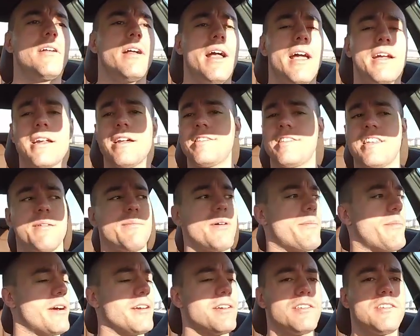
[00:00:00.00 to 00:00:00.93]
And I stand by
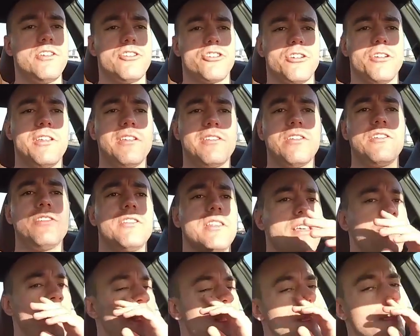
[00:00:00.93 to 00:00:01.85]
my decision. This is
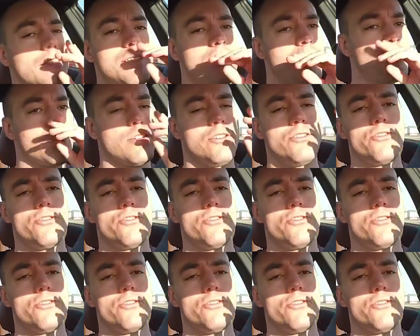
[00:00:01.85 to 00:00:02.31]
the easiest